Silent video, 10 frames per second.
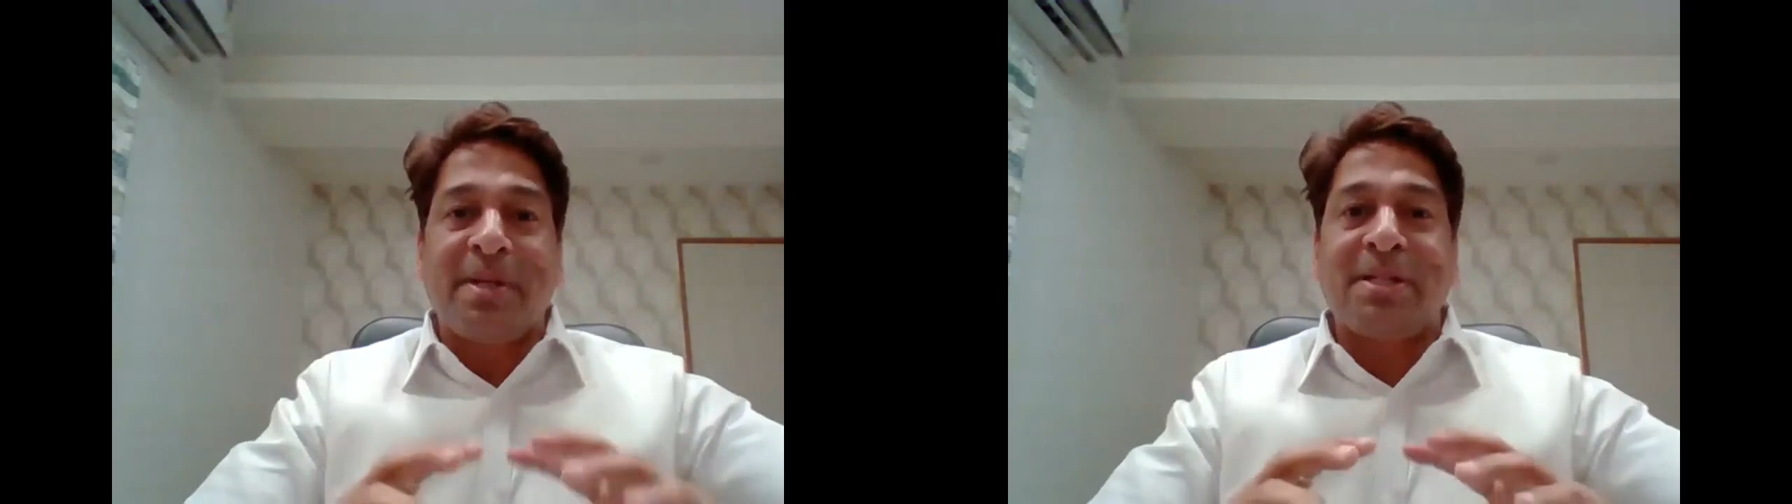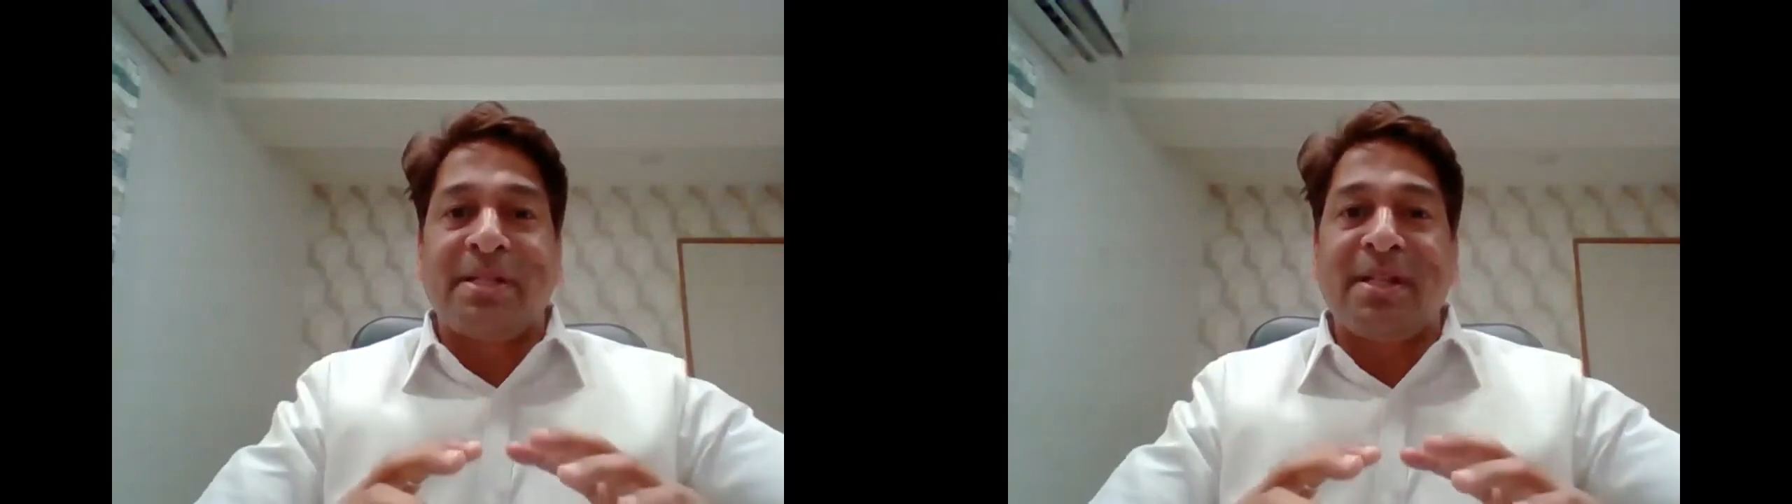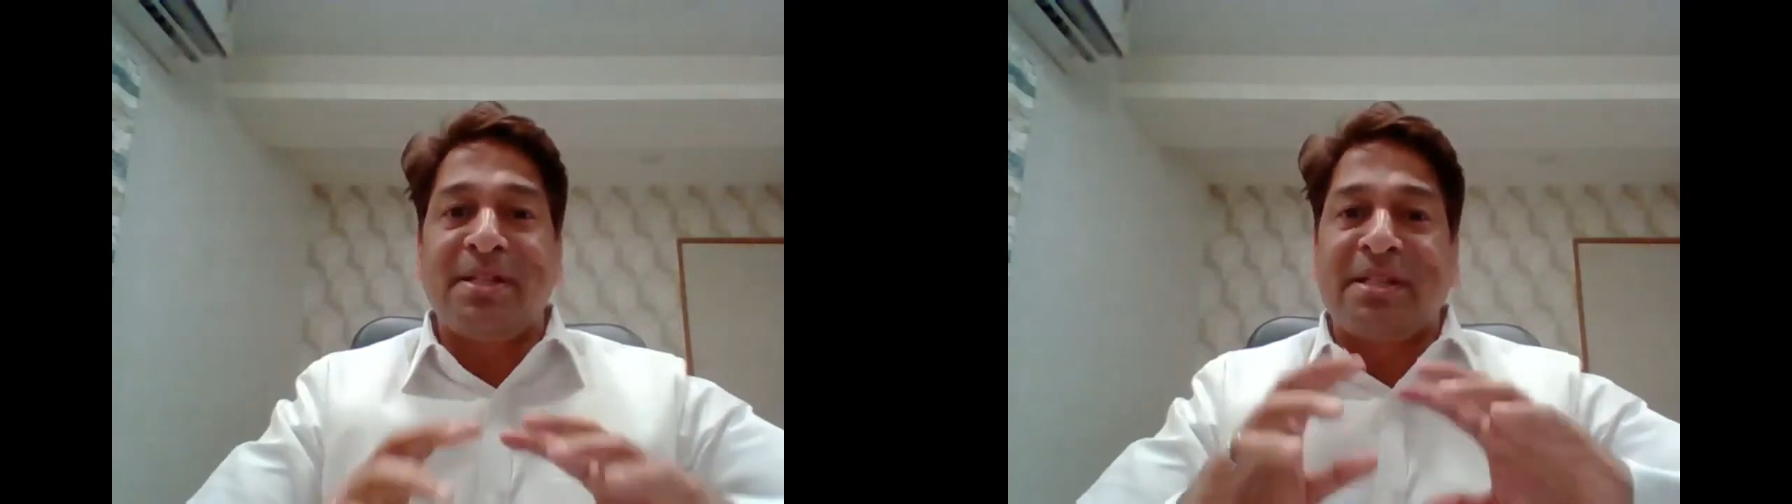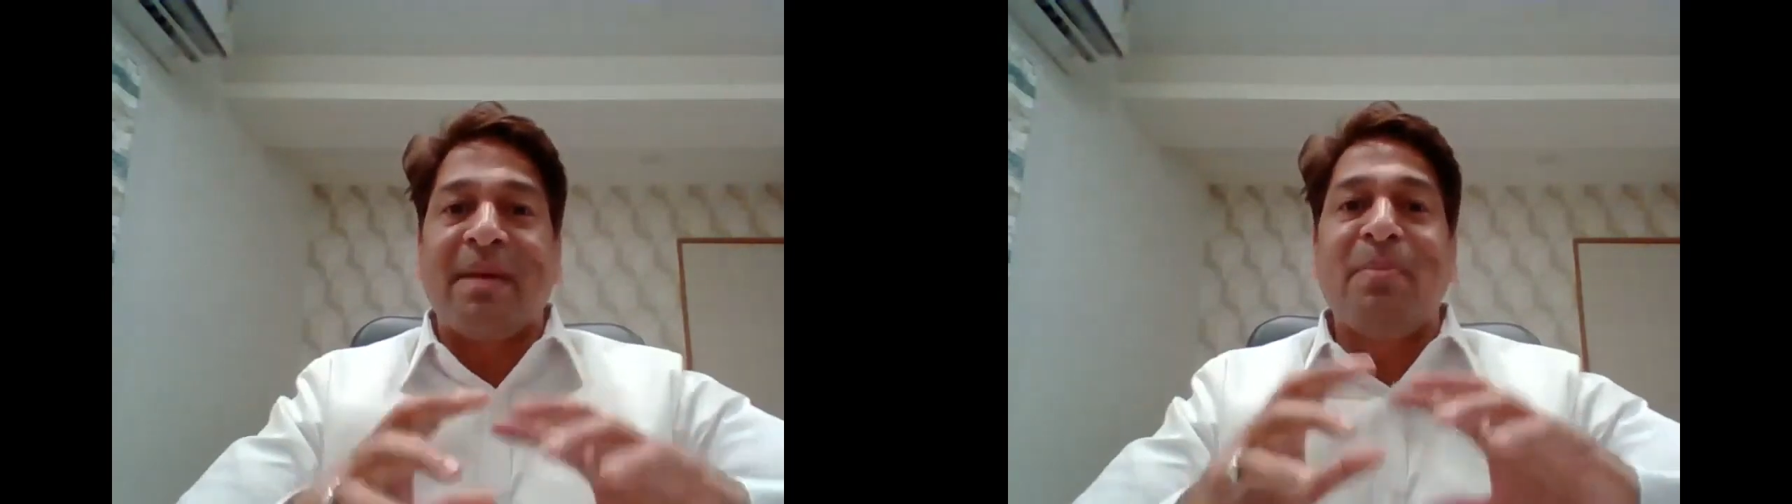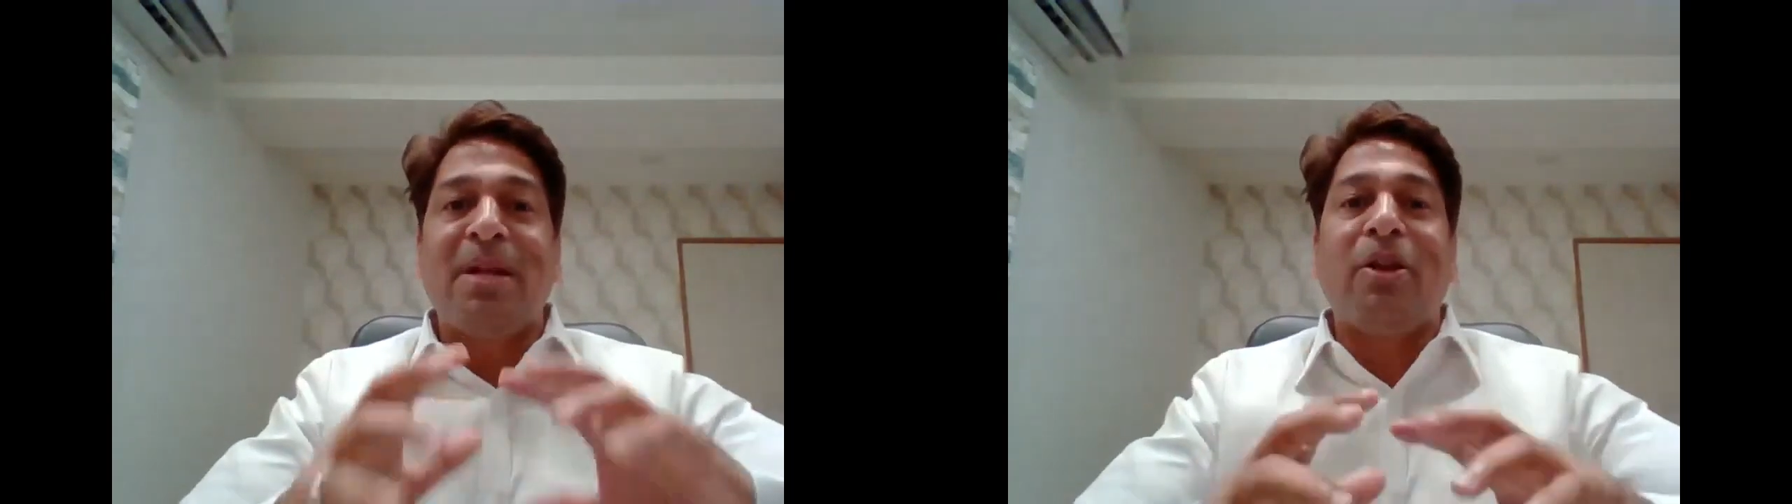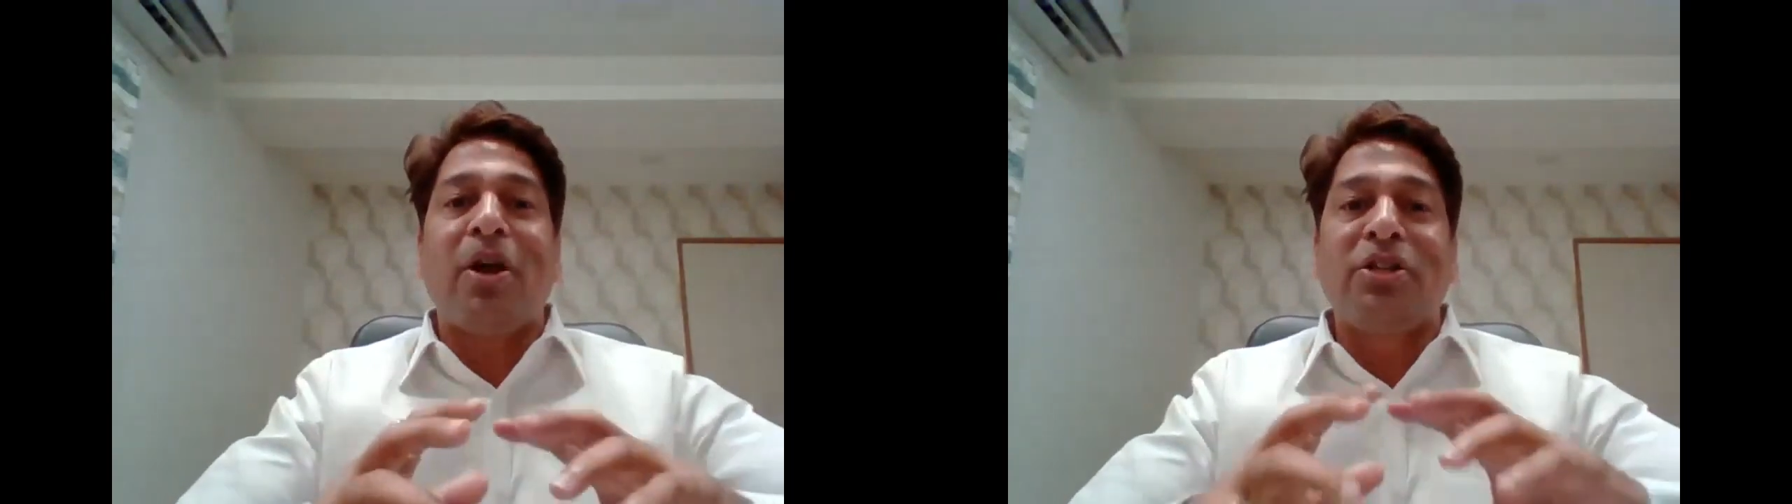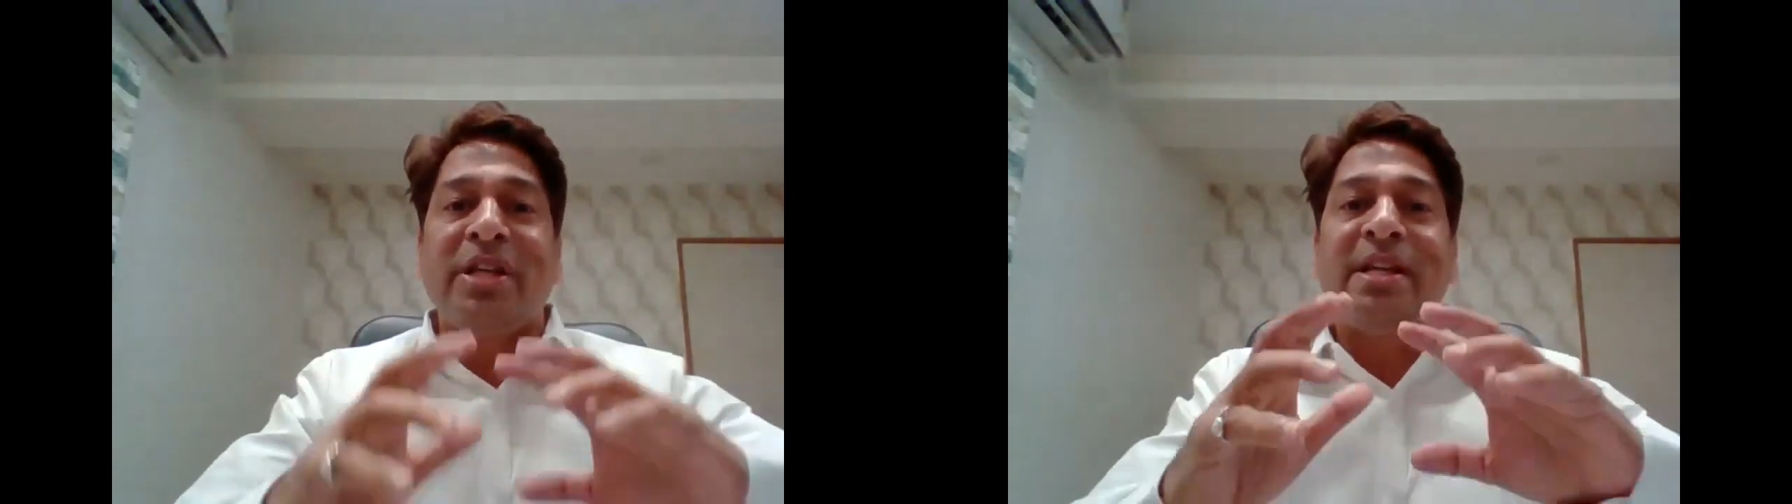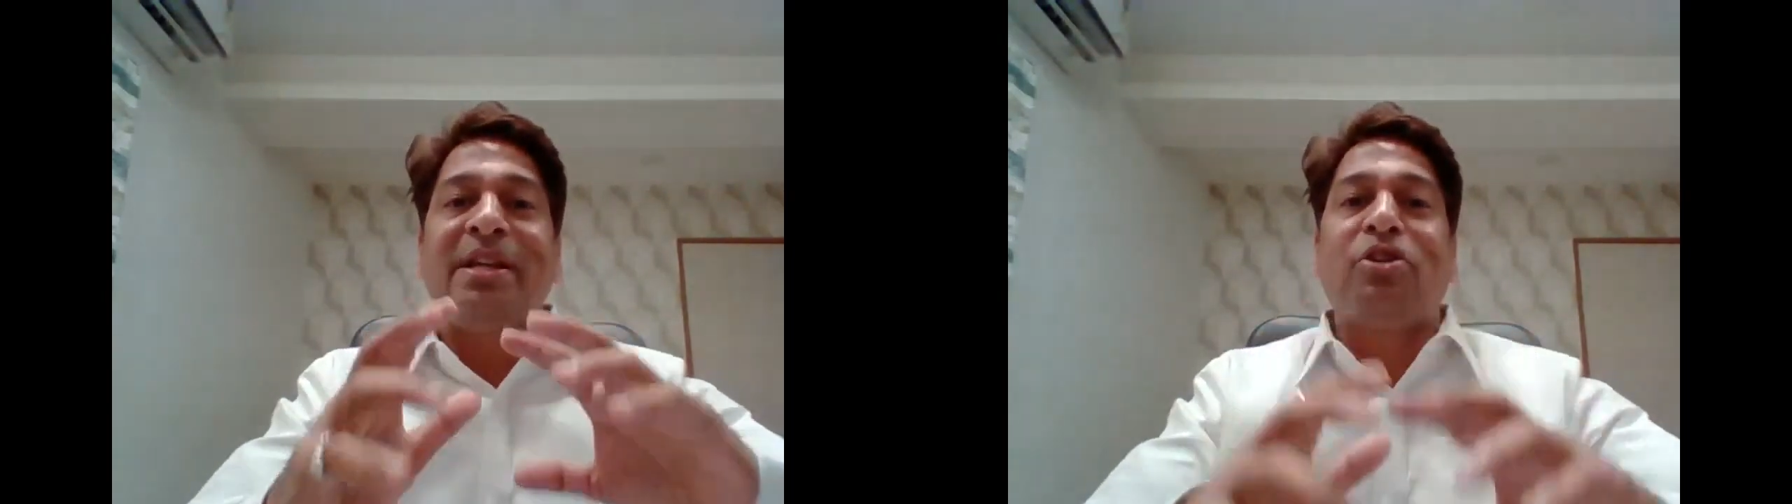person
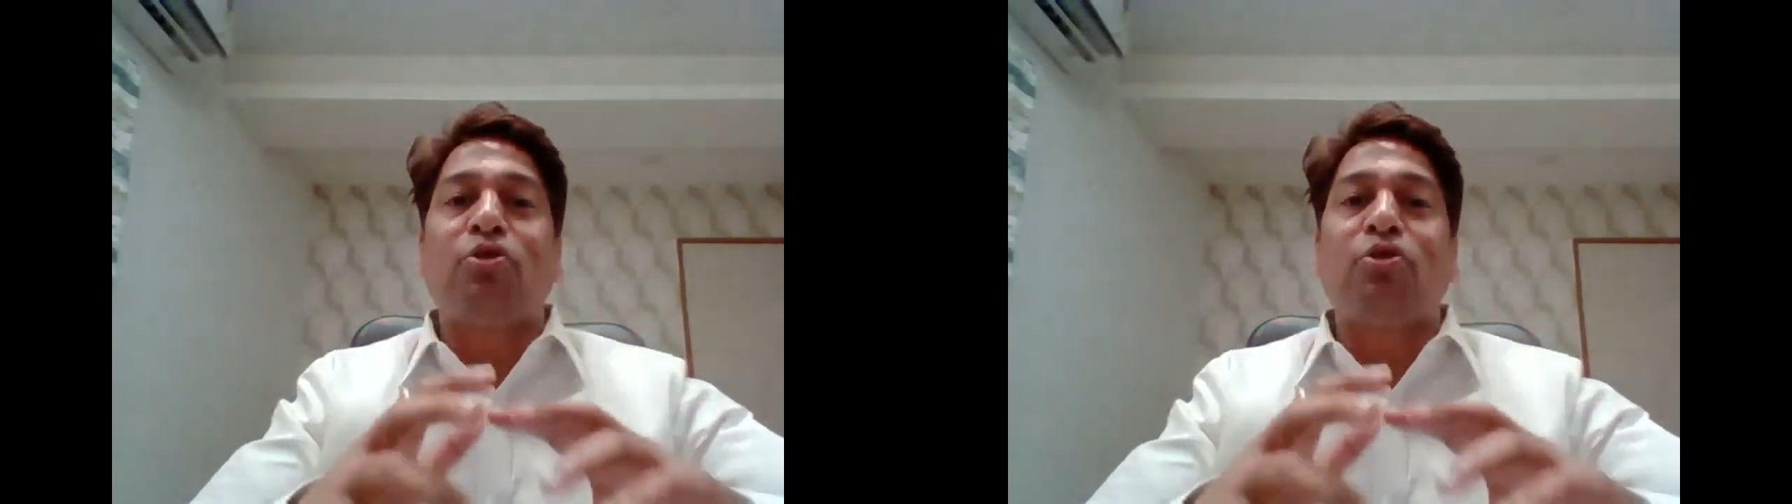terminology need